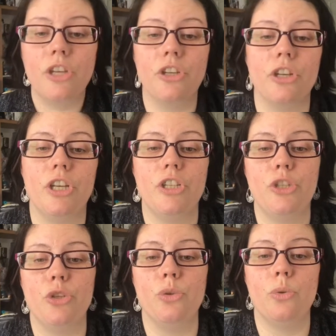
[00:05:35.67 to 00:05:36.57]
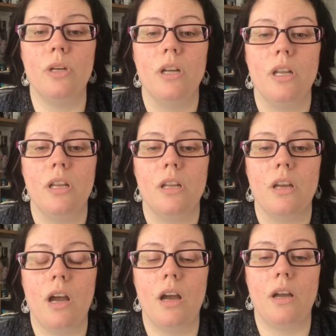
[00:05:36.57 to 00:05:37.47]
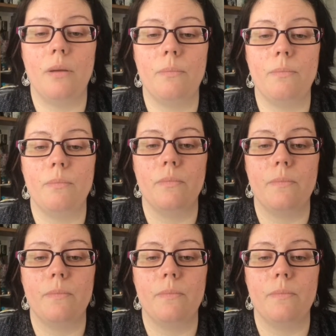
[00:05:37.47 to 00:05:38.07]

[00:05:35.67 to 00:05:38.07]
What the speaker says: you're going to do 10